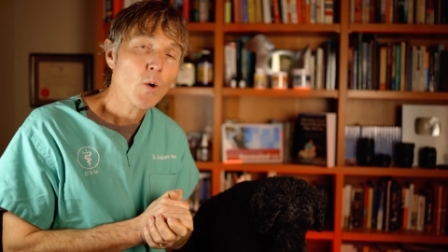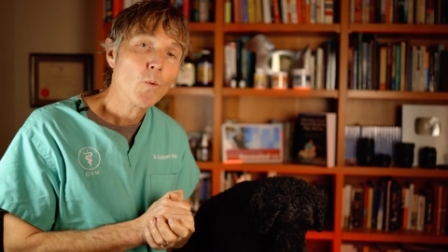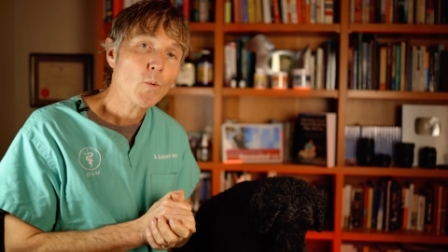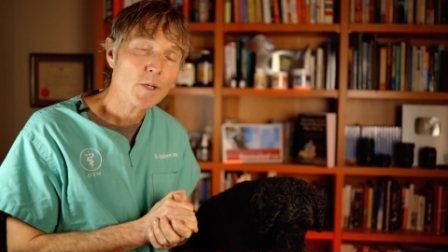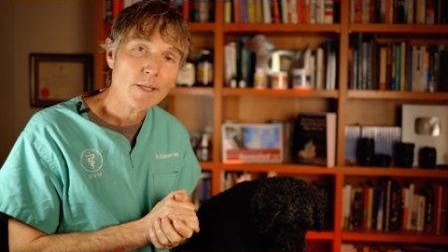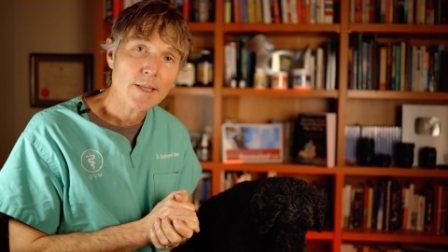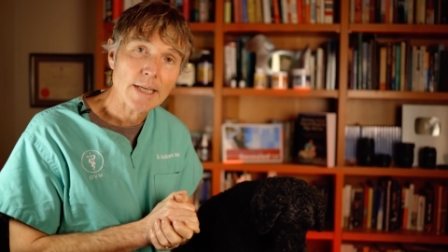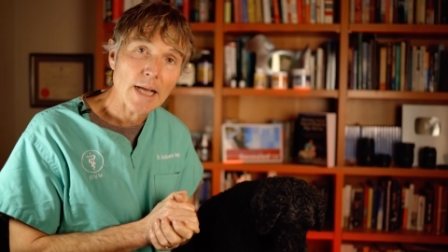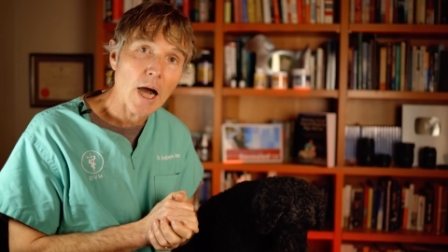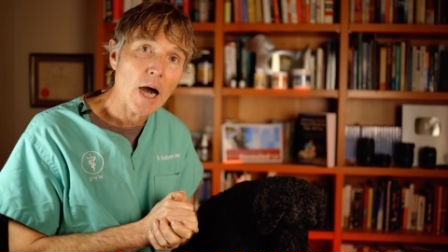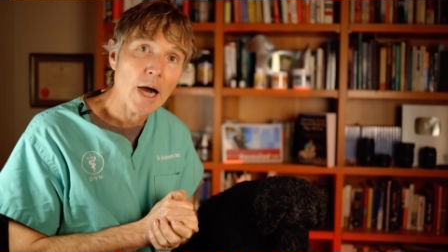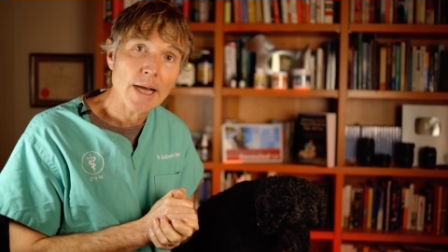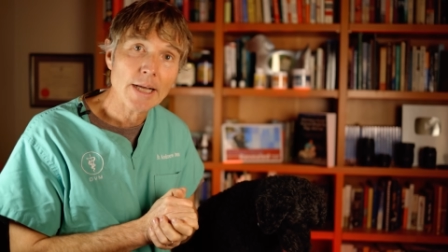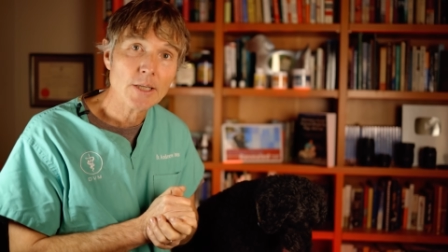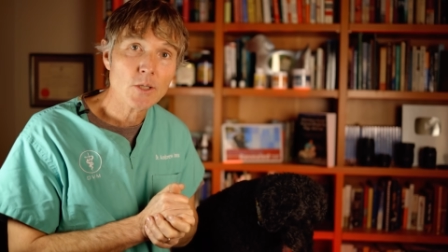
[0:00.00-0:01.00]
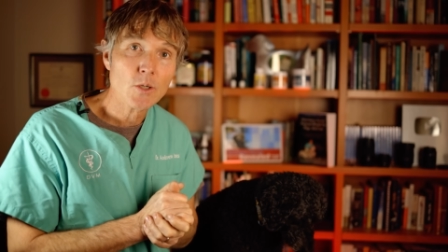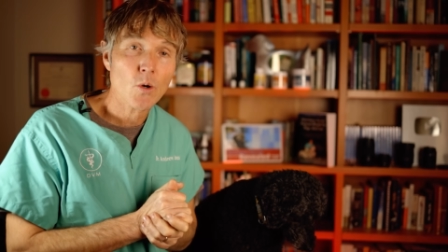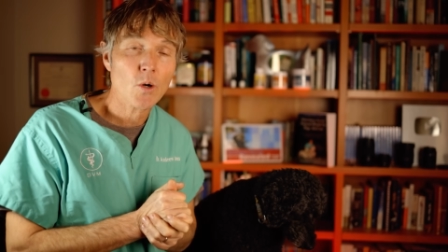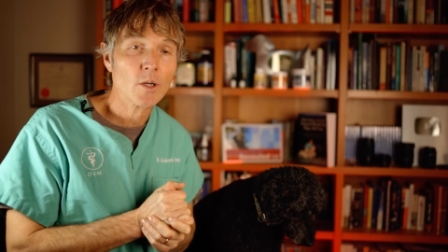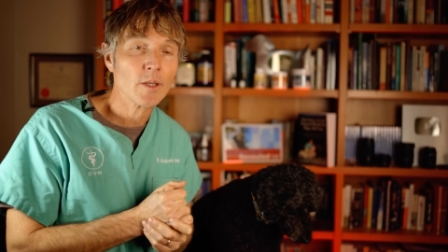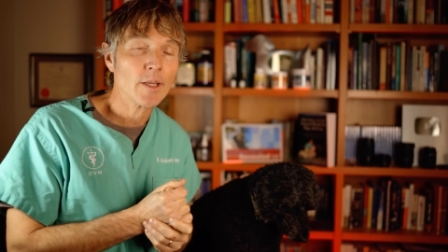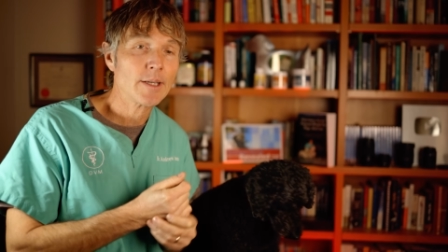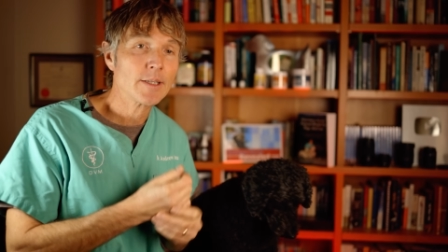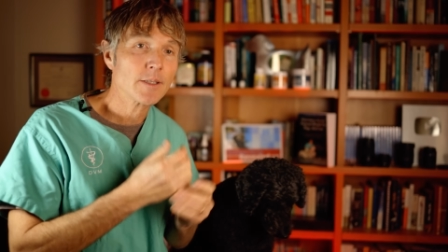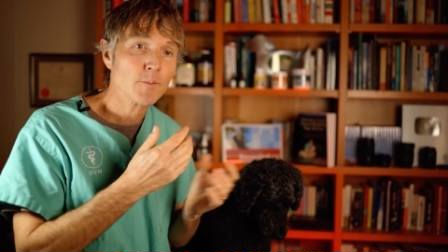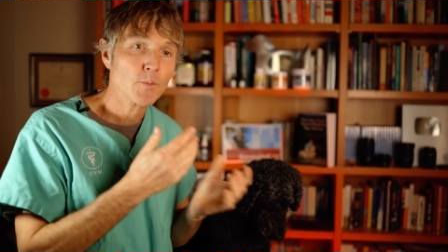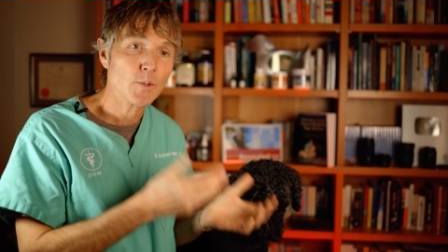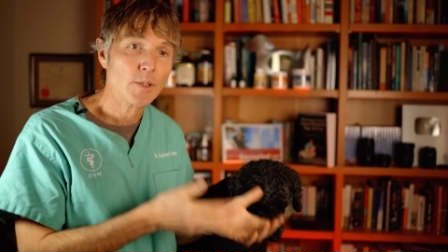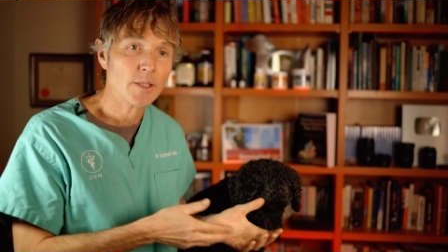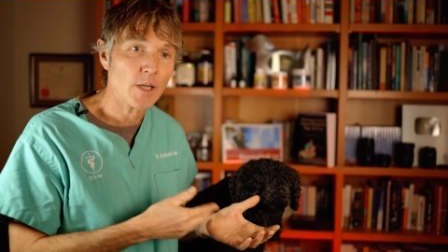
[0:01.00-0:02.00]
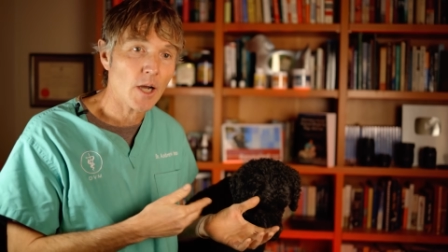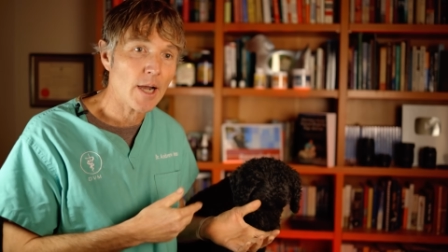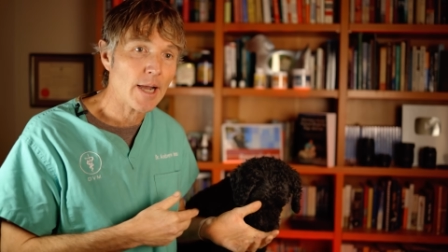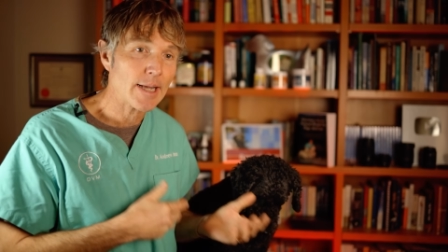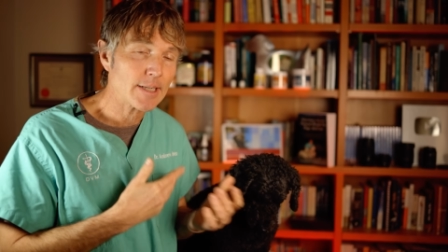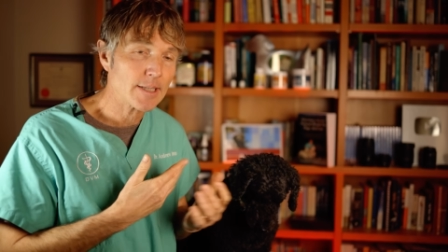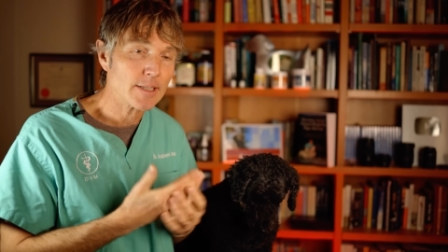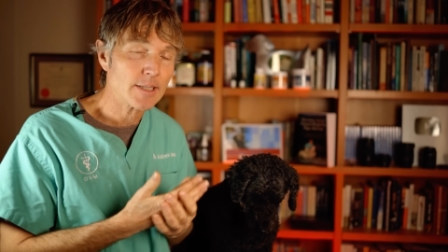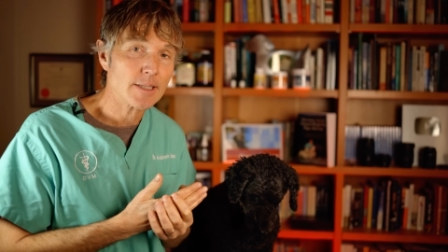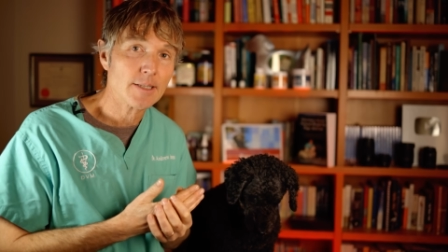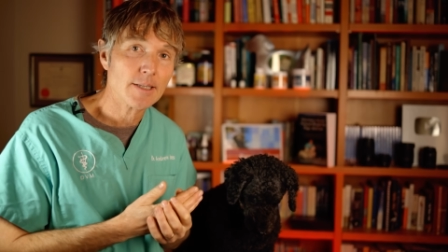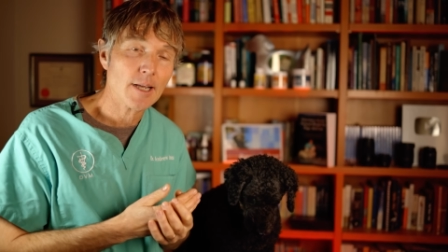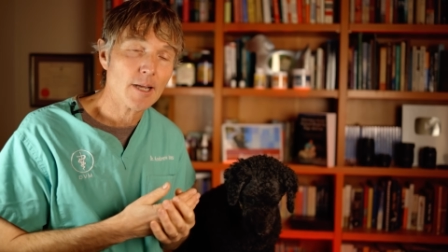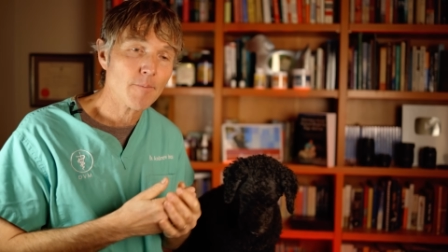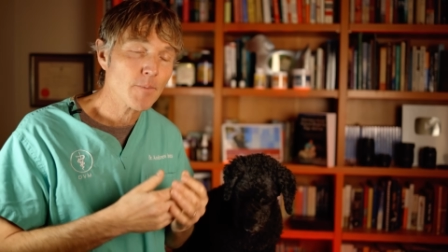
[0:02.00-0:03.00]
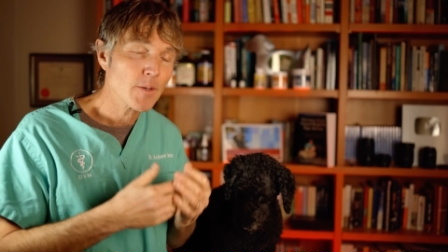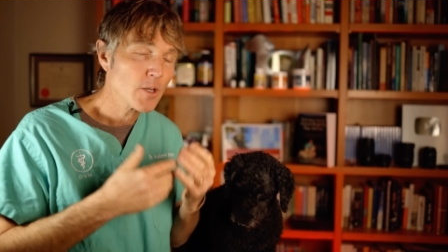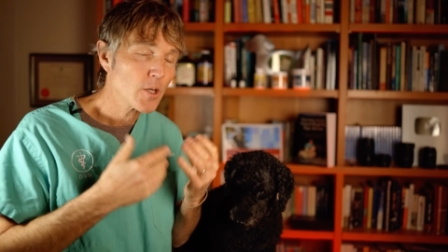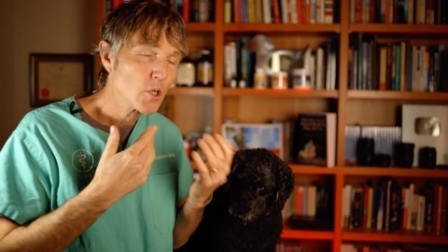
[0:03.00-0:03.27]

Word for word: which is the highest correlation between diet and D C M,